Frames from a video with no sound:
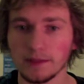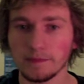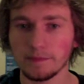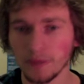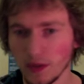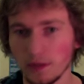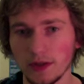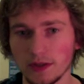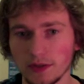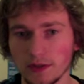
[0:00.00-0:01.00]
No
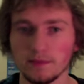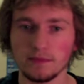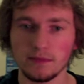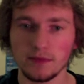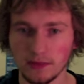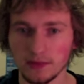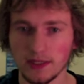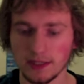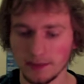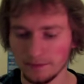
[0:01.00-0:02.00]
point to them. Don't
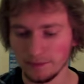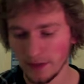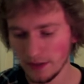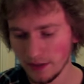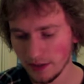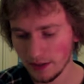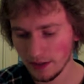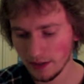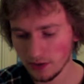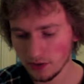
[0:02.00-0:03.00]
take them.
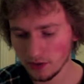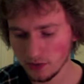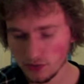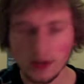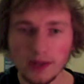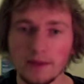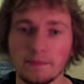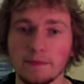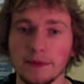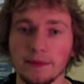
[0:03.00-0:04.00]
Try them
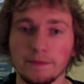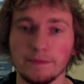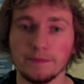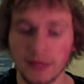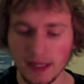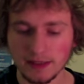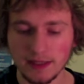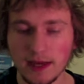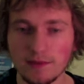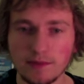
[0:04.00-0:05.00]
though. I'd
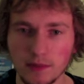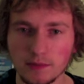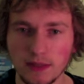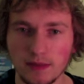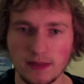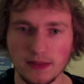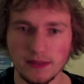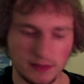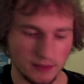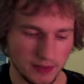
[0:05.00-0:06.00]
say have them on
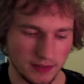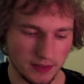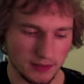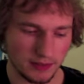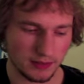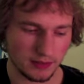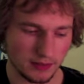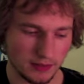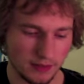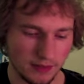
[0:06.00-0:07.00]
Terminators though, because
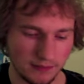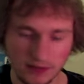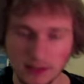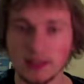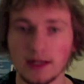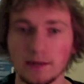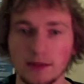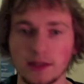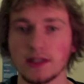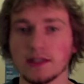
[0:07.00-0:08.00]
I've seen how
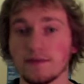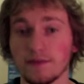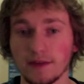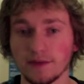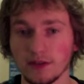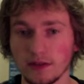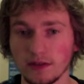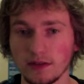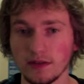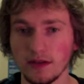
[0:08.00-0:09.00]
much it is on 5
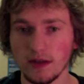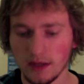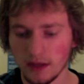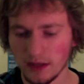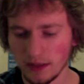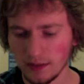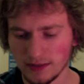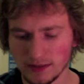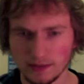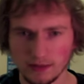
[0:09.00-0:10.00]
Chosen.
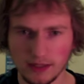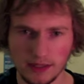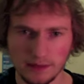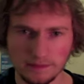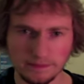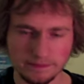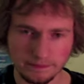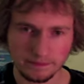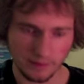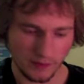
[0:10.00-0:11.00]
It's I
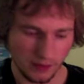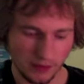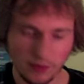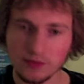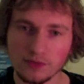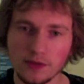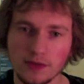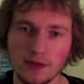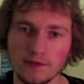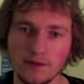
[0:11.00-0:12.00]
think
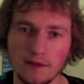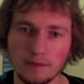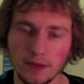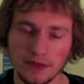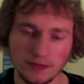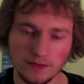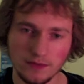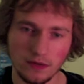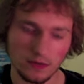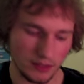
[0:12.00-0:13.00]
135 points
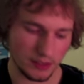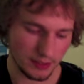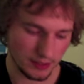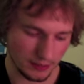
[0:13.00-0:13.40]
for the